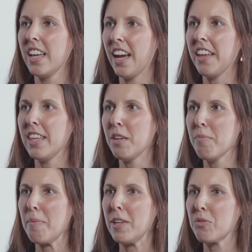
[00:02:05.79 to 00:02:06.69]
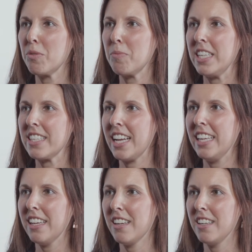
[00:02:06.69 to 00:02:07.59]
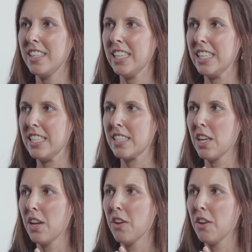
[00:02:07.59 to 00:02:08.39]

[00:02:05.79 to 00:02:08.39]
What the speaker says: I think my pitch would be TINYcon is